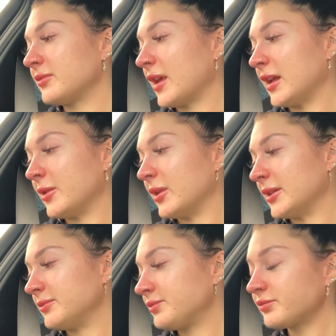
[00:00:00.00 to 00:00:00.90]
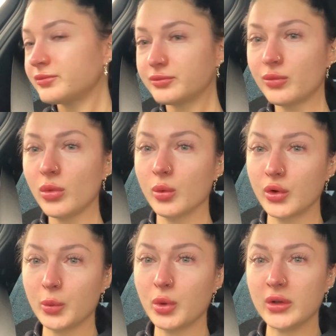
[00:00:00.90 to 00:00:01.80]
Anyway, what's
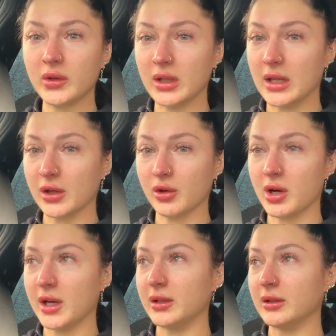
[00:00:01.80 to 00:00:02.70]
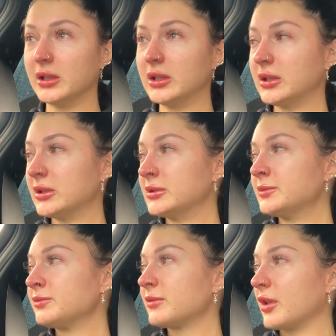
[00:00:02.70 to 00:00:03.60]
the point sitting here crying?
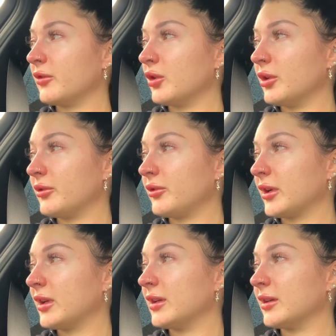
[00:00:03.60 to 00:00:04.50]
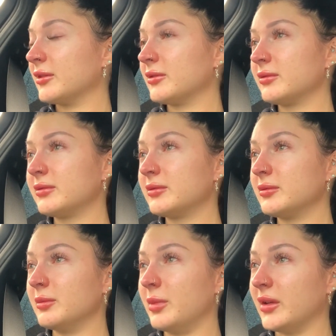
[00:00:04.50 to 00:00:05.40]
I've got a fucking
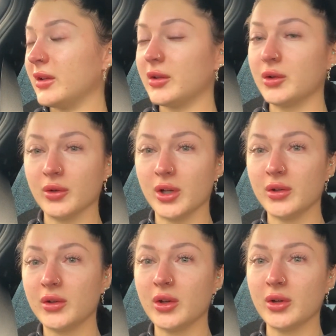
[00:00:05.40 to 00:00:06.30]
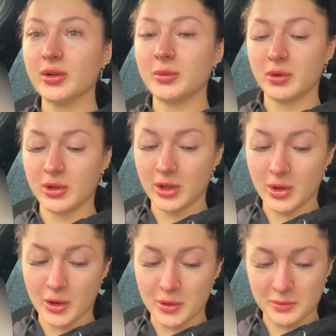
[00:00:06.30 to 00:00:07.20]
business to run, so I'm gonna go
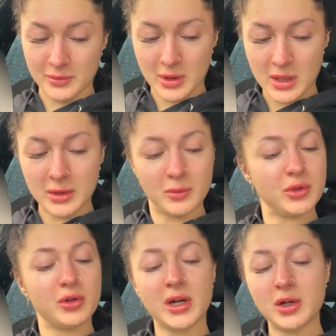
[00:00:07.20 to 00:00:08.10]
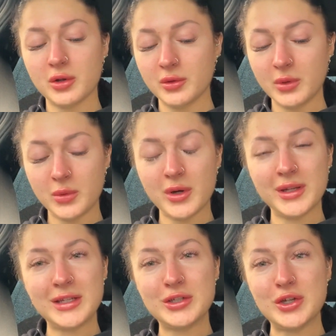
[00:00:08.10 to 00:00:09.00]
home and I'm gonna crack on with what I
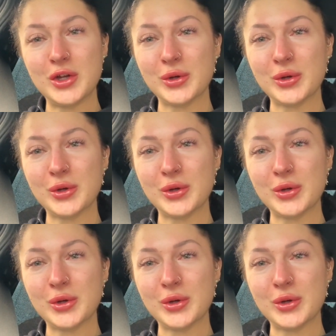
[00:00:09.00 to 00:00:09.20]
need to do.